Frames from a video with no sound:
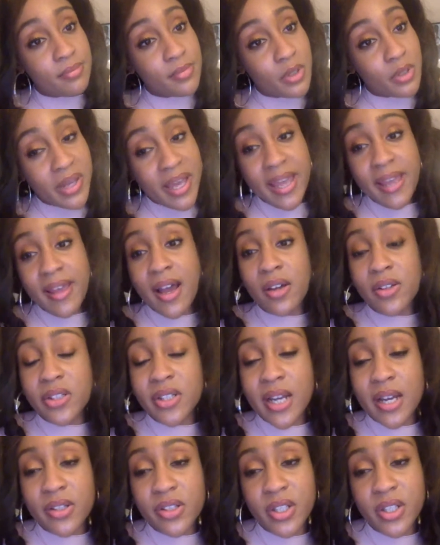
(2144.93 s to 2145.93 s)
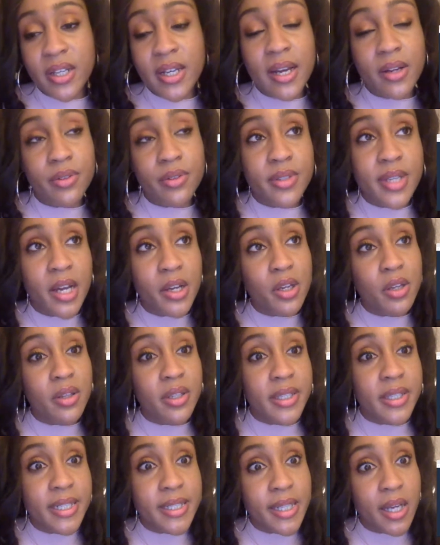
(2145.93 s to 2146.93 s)
Okay, I'll tell you the
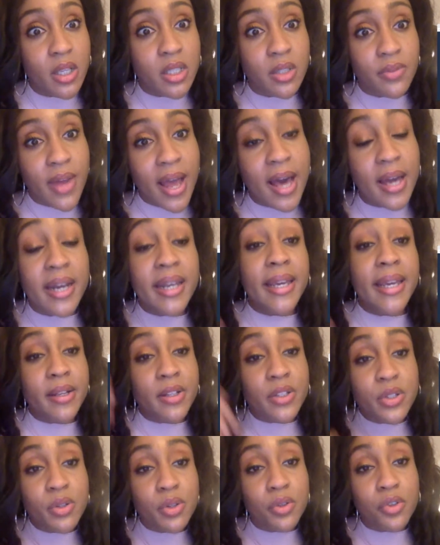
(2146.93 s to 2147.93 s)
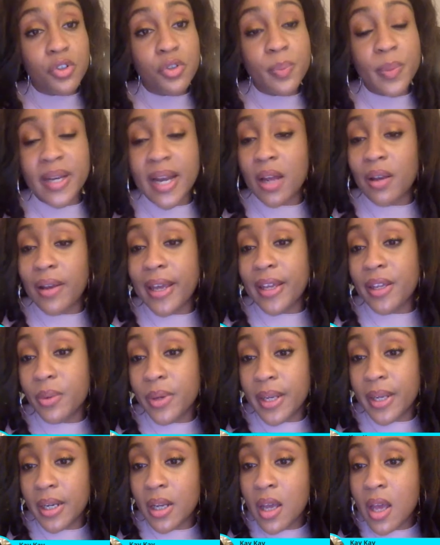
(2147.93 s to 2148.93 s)
details of how to get into the group, and I'll let you
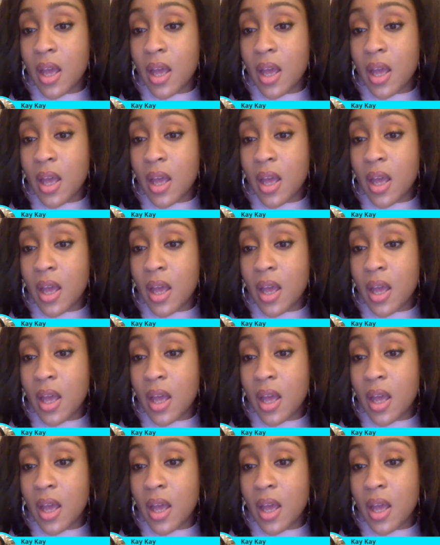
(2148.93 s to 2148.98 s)
in.